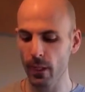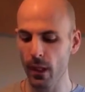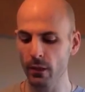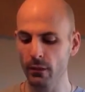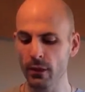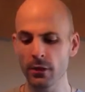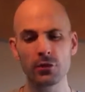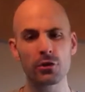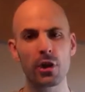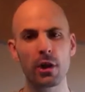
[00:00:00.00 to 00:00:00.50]

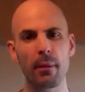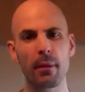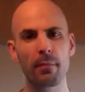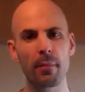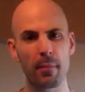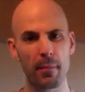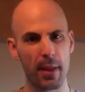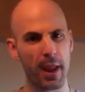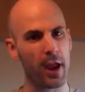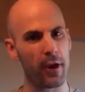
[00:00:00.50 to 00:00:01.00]
Let's talk
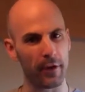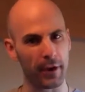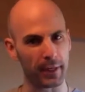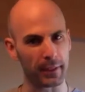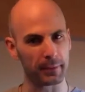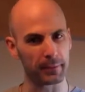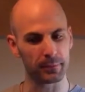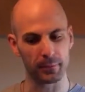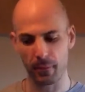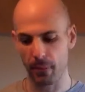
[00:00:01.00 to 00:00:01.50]
about preparing,
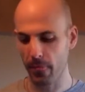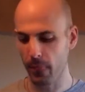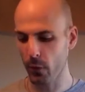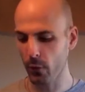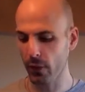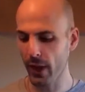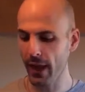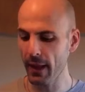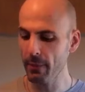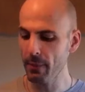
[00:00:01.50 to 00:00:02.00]

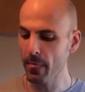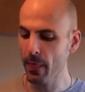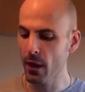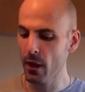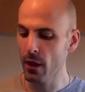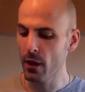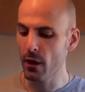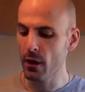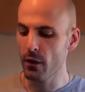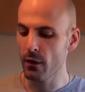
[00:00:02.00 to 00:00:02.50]
okay?
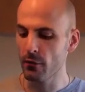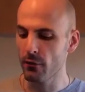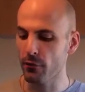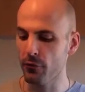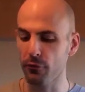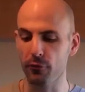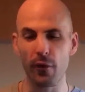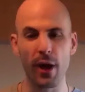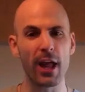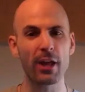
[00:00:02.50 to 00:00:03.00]

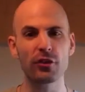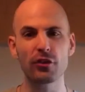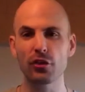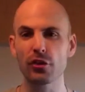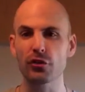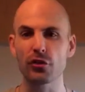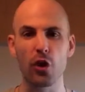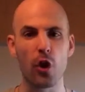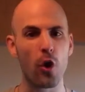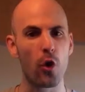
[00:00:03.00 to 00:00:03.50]
Fresh
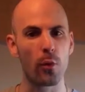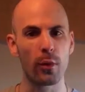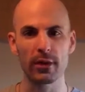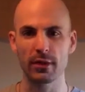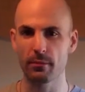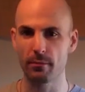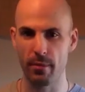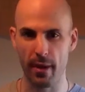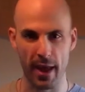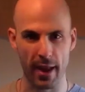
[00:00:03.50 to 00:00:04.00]
is always
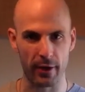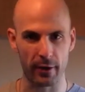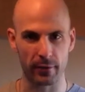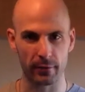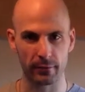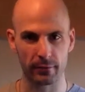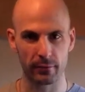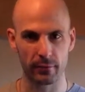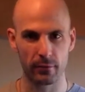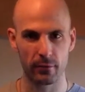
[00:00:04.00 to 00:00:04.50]
better.
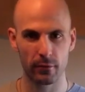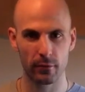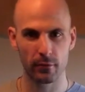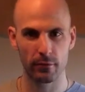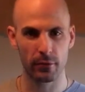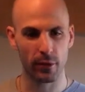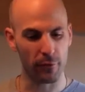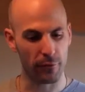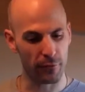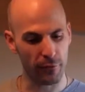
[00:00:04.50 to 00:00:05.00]

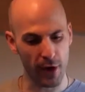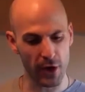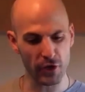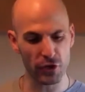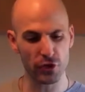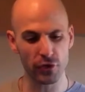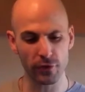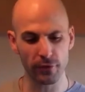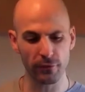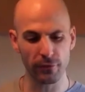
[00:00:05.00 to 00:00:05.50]
The
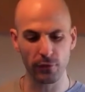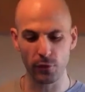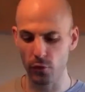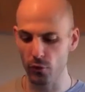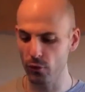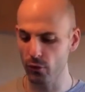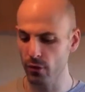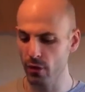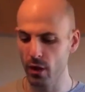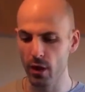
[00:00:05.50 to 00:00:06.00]
fresher the
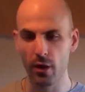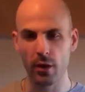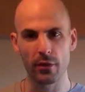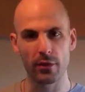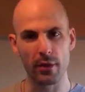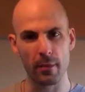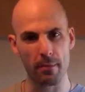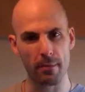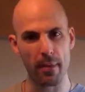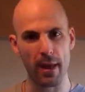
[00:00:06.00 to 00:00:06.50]
food,
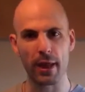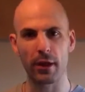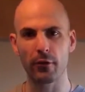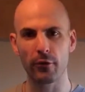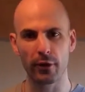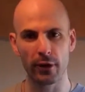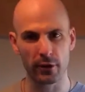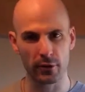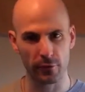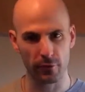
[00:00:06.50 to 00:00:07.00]
the better
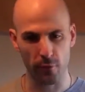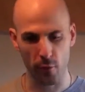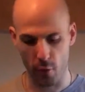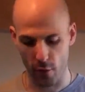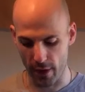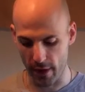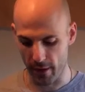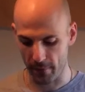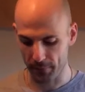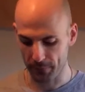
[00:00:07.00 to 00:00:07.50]
it is
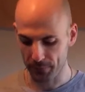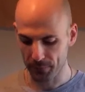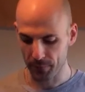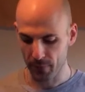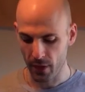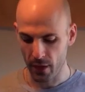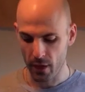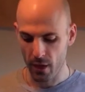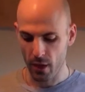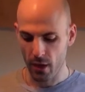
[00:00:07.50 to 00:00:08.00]
for you.
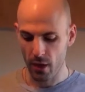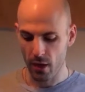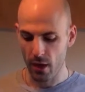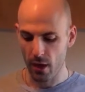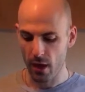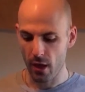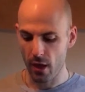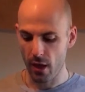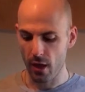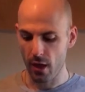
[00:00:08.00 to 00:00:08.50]

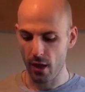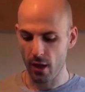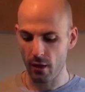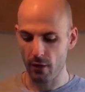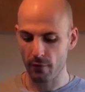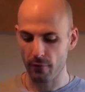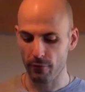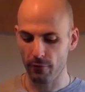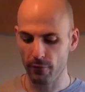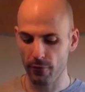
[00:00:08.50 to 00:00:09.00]

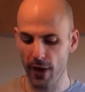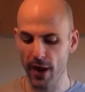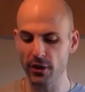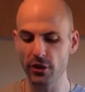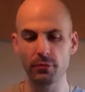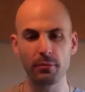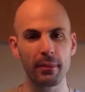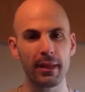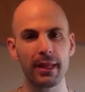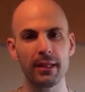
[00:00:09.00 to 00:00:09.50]

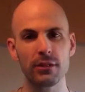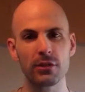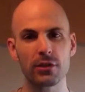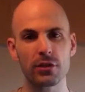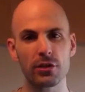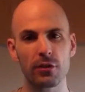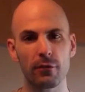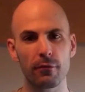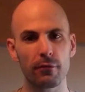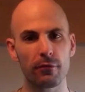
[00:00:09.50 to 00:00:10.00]
Fresh
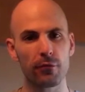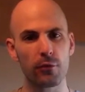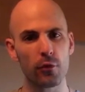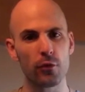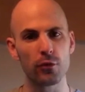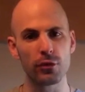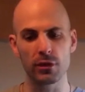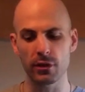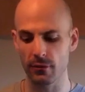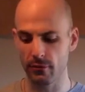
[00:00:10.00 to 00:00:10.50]
meats,
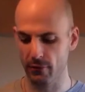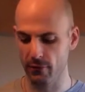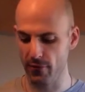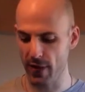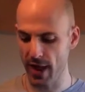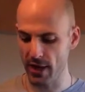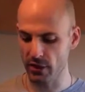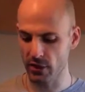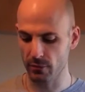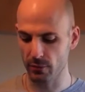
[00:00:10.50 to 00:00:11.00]
fruits,
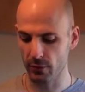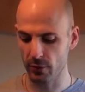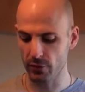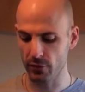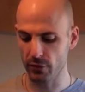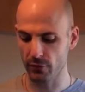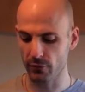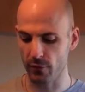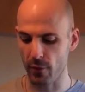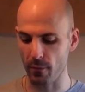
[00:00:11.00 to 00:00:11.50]

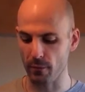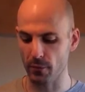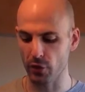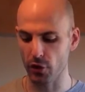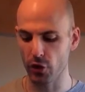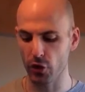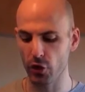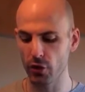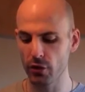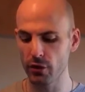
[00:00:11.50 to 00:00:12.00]
vegetables from
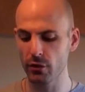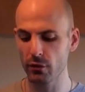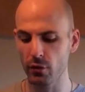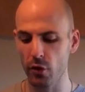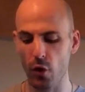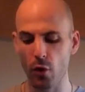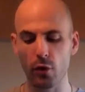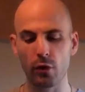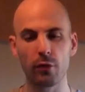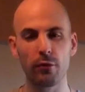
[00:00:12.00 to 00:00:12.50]
good
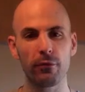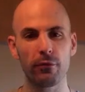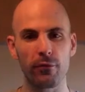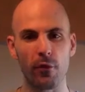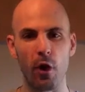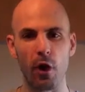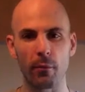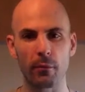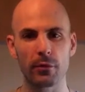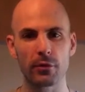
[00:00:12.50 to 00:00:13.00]
local
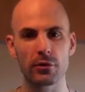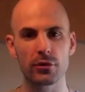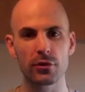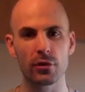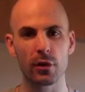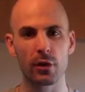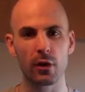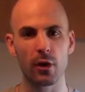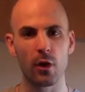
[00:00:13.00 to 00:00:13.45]
farmers